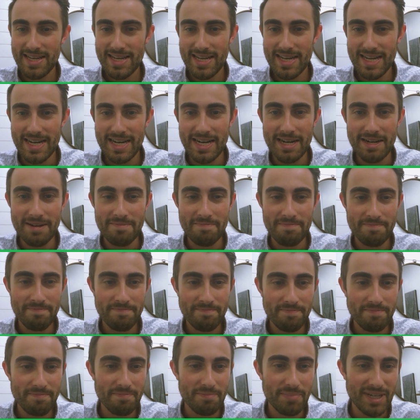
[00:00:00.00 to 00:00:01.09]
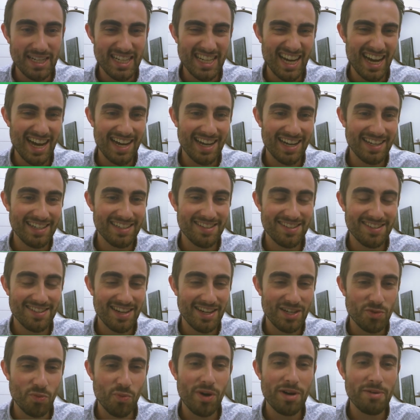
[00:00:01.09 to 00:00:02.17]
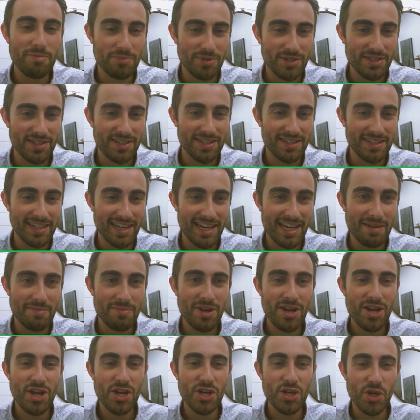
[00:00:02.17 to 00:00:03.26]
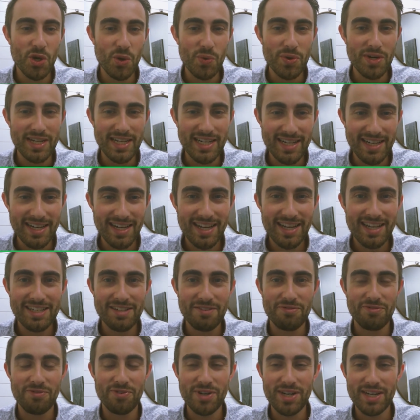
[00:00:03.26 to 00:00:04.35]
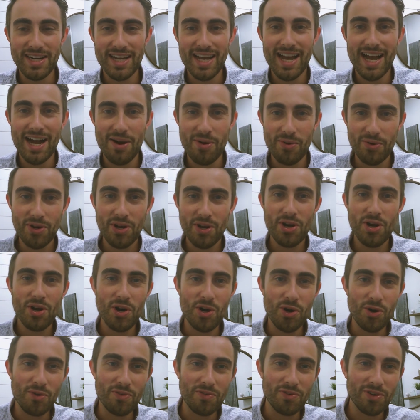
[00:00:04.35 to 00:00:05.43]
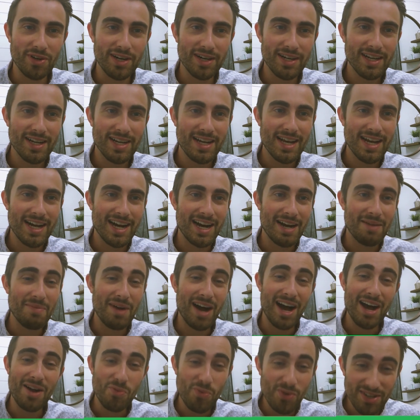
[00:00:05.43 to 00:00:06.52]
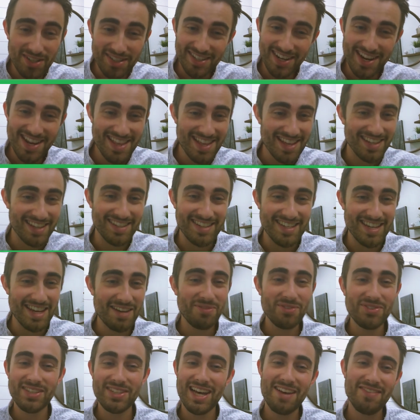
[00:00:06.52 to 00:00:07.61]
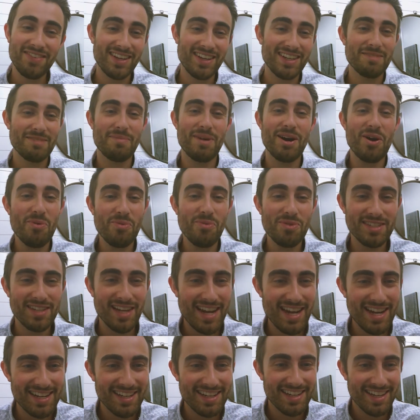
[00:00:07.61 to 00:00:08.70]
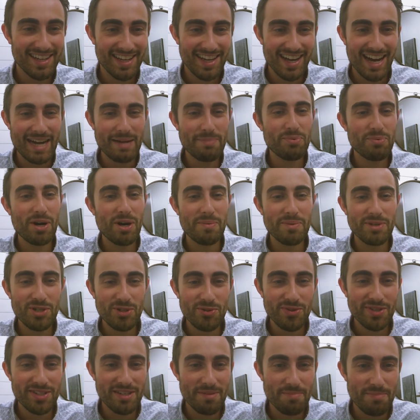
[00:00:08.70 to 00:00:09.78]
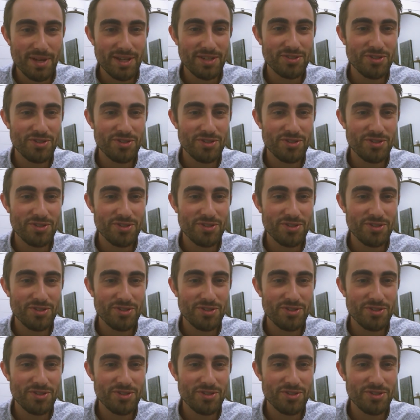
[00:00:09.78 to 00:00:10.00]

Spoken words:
But yeah, it's one preseason game. No need to freak out over it. I will say this, devil's advocate to my own take. I probably do this a bit